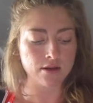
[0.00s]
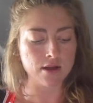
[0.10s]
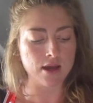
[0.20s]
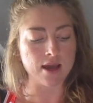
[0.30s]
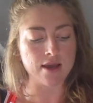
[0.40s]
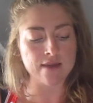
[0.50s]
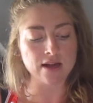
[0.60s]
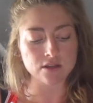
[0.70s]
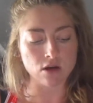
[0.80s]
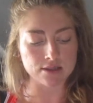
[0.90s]
and
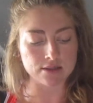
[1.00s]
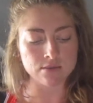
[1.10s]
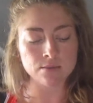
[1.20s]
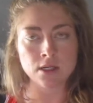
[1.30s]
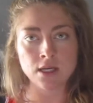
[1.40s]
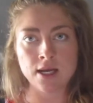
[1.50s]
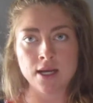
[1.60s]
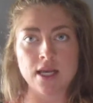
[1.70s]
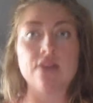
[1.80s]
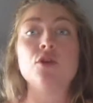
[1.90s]
that's awesome
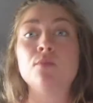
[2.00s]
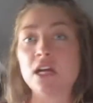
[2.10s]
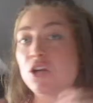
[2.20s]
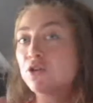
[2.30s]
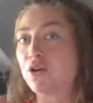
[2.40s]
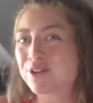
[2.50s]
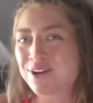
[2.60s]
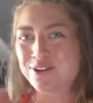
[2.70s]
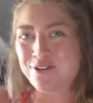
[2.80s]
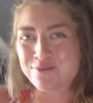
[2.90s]
if you make your yogurt
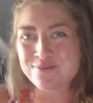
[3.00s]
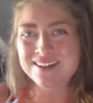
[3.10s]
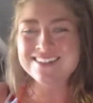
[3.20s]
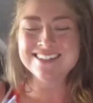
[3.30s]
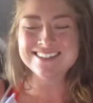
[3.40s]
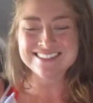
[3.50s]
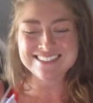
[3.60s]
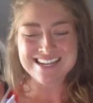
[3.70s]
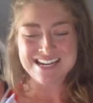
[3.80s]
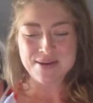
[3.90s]
at home
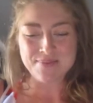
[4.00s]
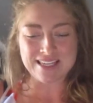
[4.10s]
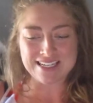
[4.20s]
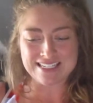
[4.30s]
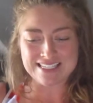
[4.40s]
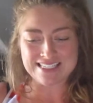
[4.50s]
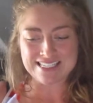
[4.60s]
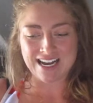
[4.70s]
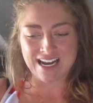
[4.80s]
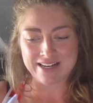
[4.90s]
because
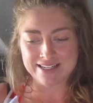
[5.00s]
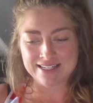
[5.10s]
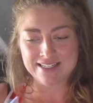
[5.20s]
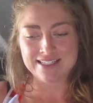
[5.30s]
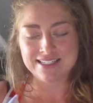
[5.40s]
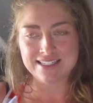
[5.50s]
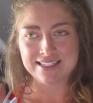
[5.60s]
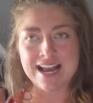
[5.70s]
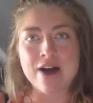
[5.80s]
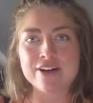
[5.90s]

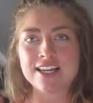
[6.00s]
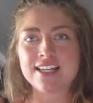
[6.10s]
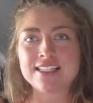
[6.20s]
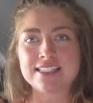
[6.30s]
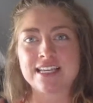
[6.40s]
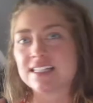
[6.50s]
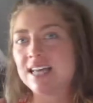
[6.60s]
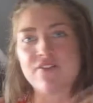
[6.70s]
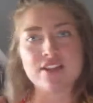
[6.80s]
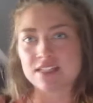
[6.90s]
nowadays
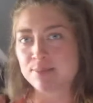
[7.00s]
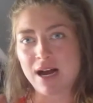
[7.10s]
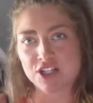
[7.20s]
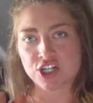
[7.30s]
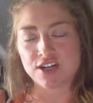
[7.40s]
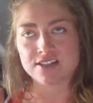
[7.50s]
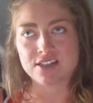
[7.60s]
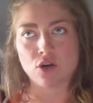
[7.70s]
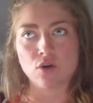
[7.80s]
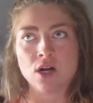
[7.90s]
everything's pasteurized.
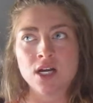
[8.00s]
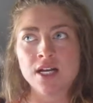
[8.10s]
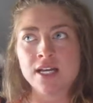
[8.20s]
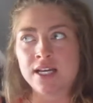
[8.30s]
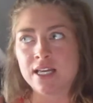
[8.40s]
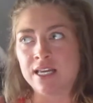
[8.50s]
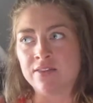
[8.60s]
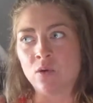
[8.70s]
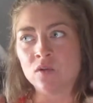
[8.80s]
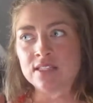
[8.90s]
So in the
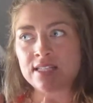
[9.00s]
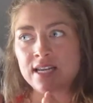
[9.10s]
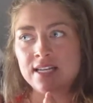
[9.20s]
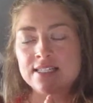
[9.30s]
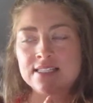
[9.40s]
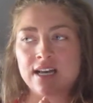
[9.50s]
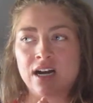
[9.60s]
olden days,